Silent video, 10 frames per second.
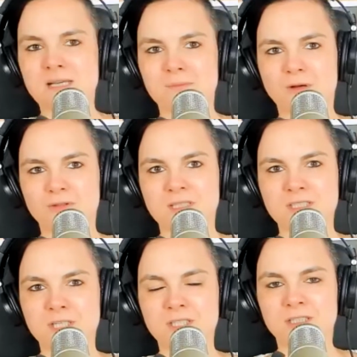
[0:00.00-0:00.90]
about
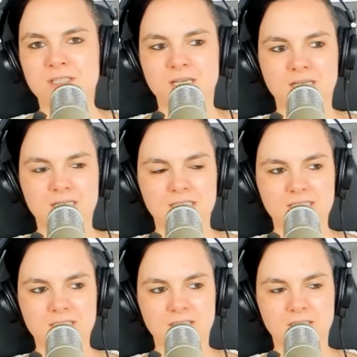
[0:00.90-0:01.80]
uncertainty
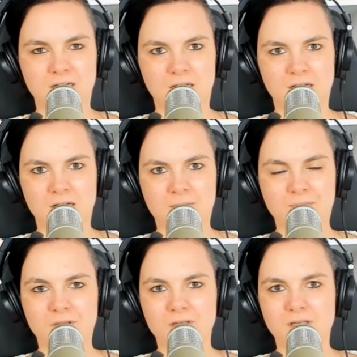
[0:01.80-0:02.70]
is
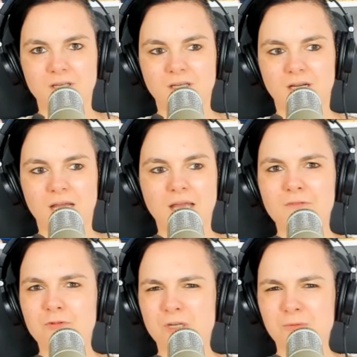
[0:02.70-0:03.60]

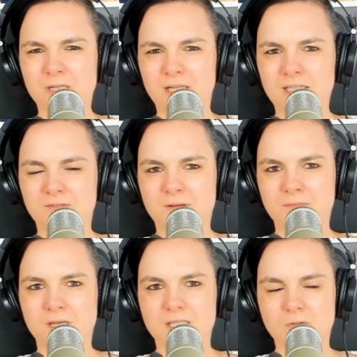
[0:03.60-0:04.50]
I've worked with a lot of
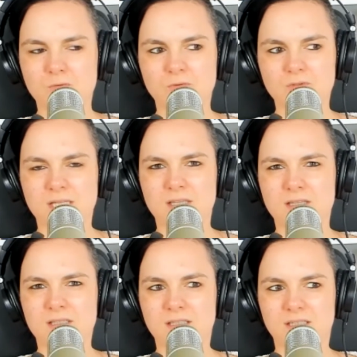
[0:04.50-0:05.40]
MBA schools, and